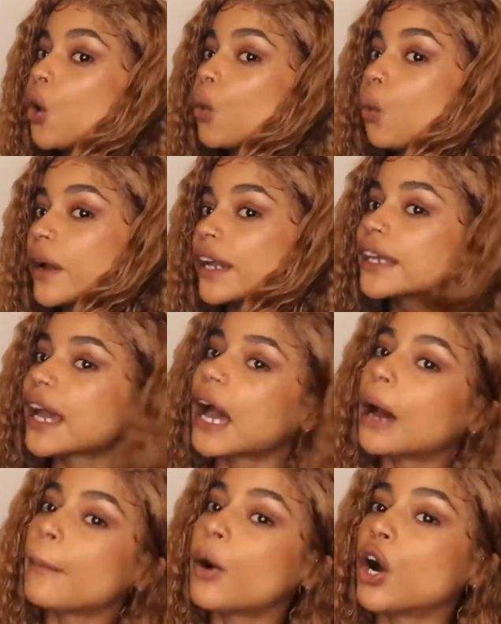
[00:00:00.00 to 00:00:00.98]
wig
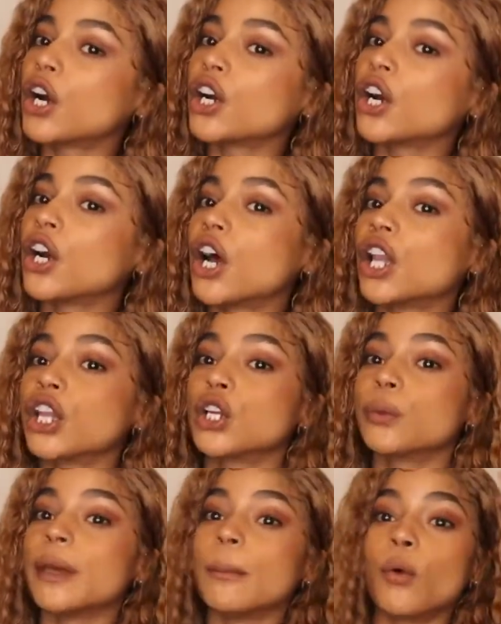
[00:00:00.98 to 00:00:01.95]
cap are a
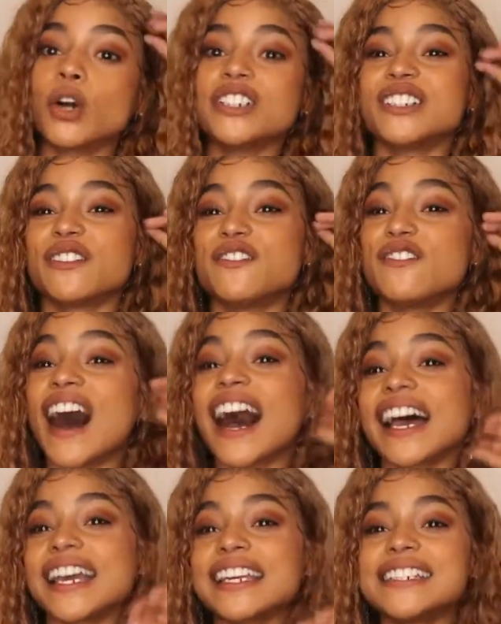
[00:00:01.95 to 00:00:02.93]
little bit more
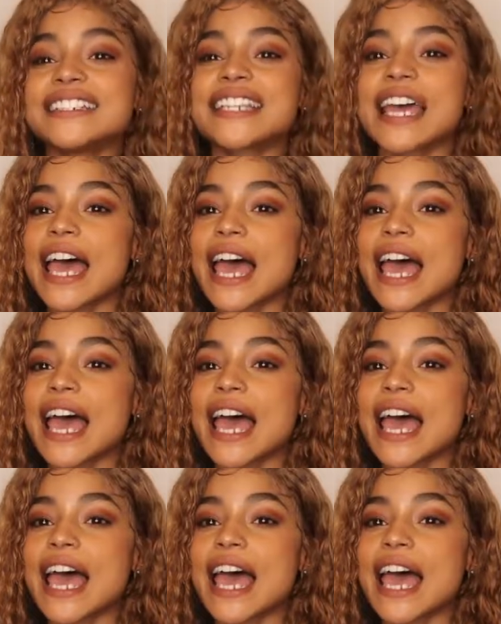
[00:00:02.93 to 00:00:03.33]
defined